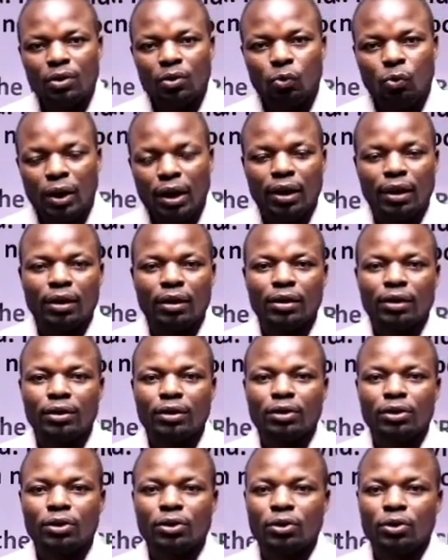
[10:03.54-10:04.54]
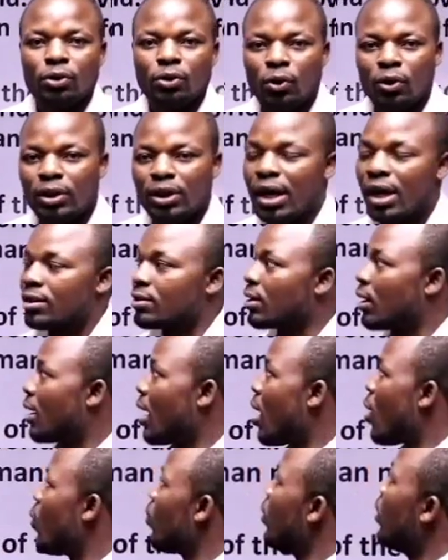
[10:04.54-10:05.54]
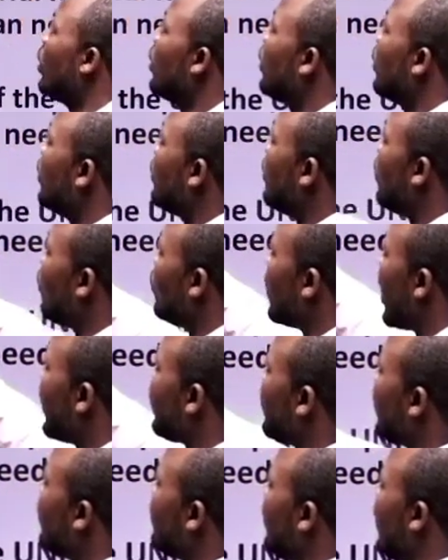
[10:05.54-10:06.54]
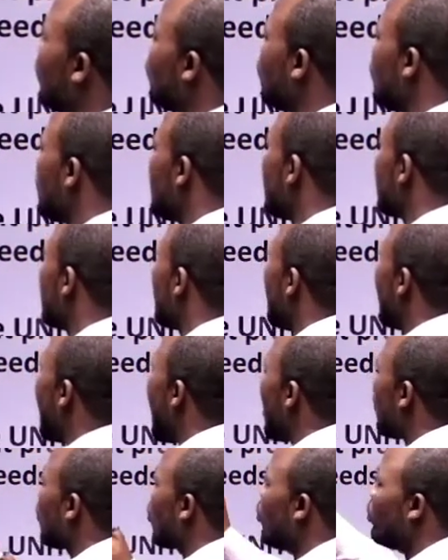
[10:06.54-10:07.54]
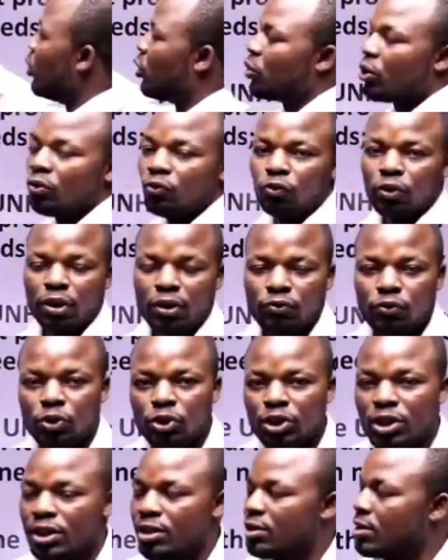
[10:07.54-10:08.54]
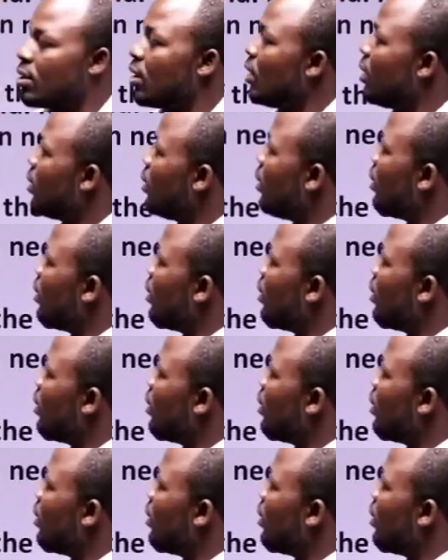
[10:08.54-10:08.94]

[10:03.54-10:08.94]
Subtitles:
Well, you know the answer now. The United Nations High Commission for Refugees.